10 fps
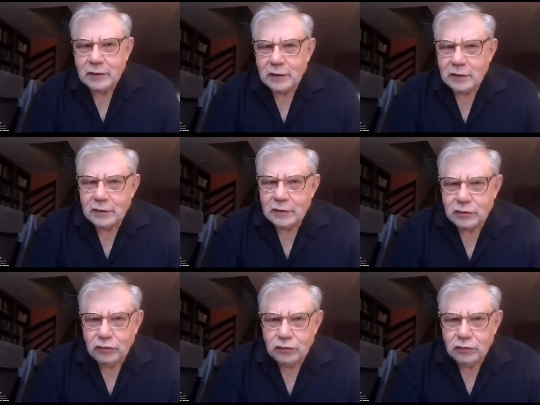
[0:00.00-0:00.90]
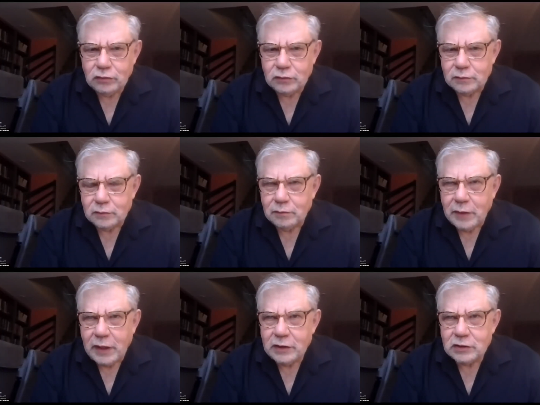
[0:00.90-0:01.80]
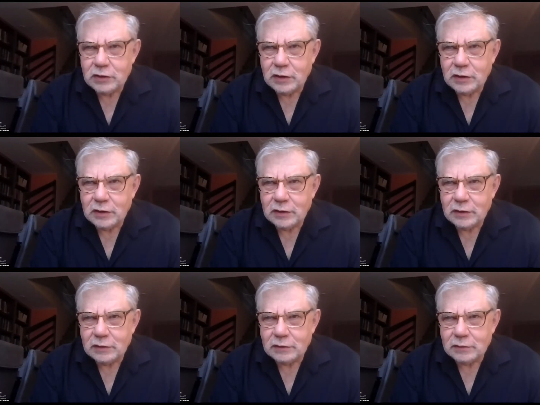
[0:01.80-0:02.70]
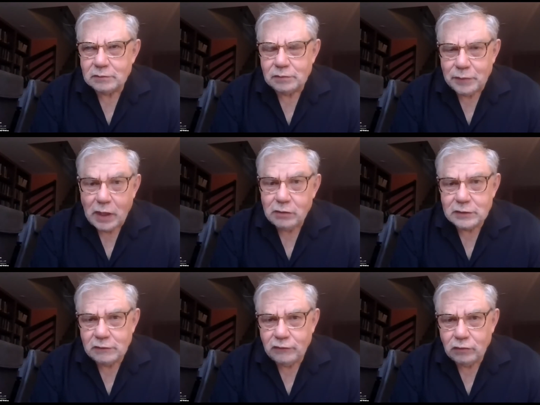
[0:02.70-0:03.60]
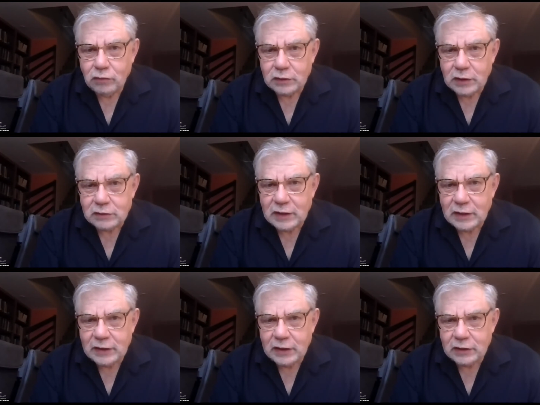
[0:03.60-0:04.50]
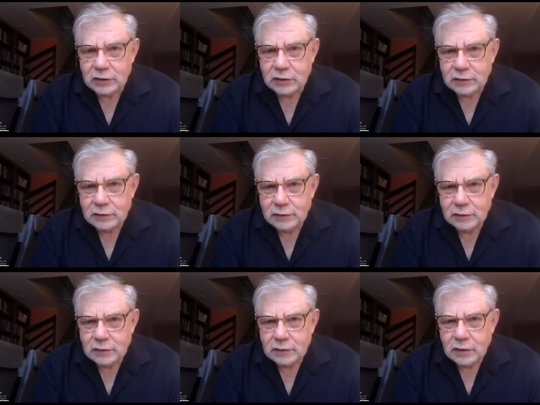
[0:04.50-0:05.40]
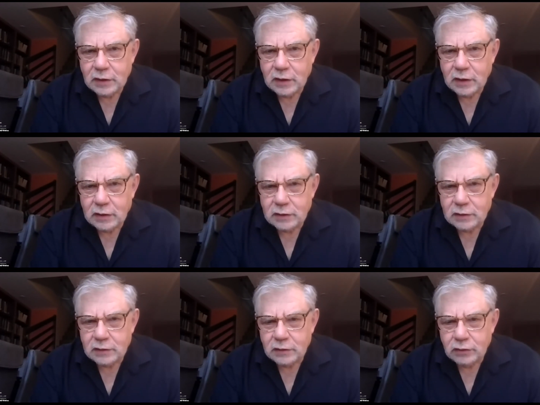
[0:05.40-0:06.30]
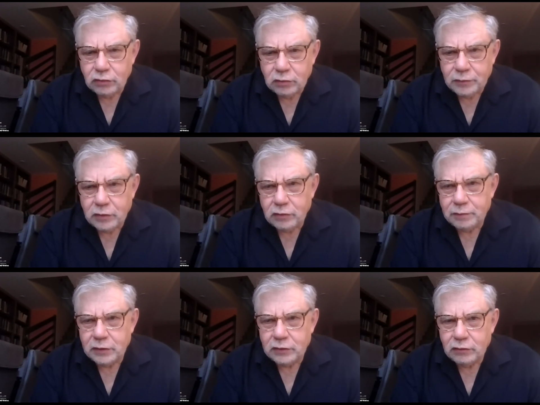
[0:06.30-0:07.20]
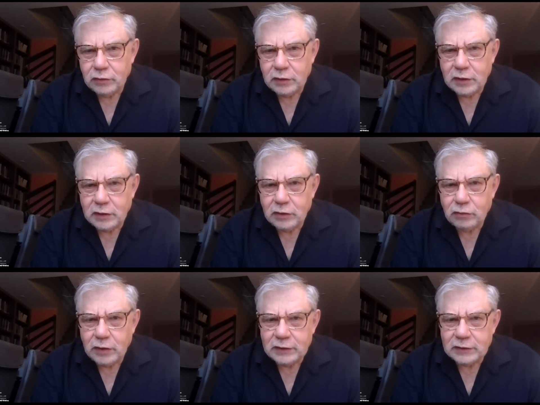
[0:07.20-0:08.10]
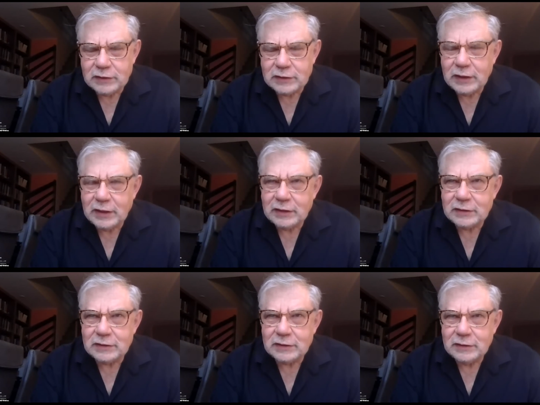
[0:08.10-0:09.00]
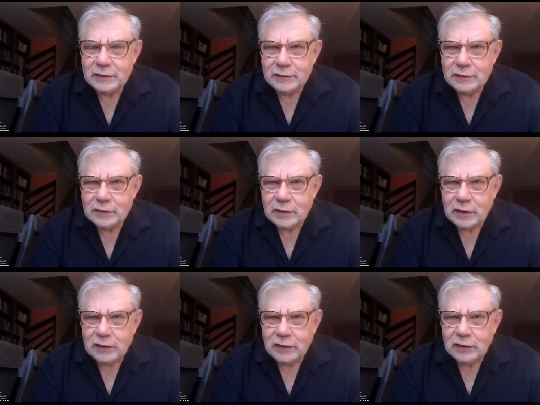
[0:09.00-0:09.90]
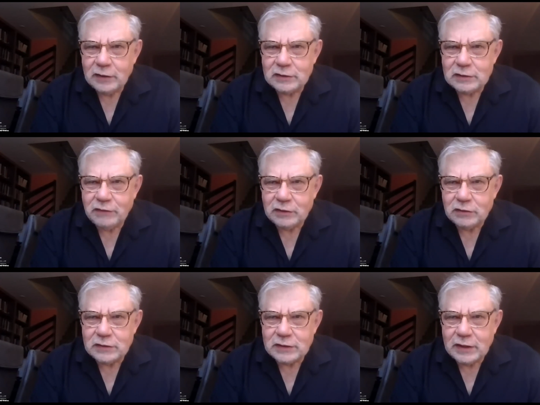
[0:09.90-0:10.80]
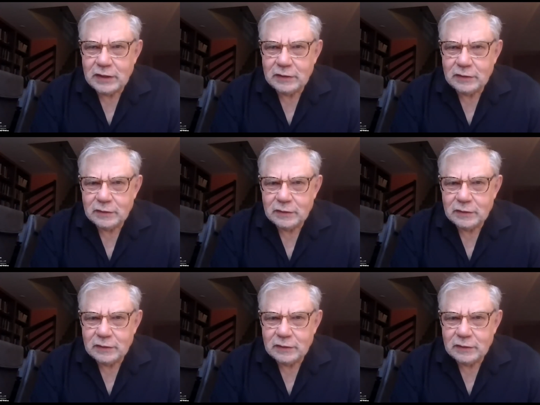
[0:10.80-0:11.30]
the two major powers, if you want, outside Asia, Europe, the European Union, and the United States, I think it's fair to say